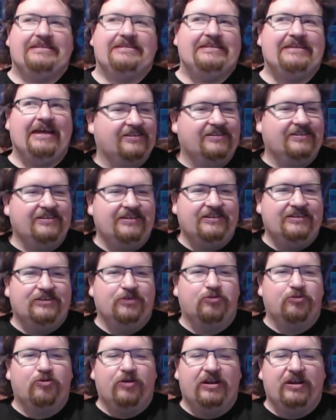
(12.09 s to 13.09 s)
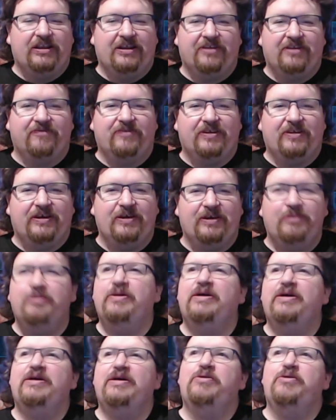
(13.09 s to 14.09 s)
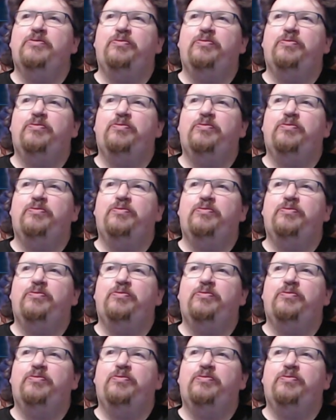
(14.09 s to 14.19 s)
that eats up quite a lot of time.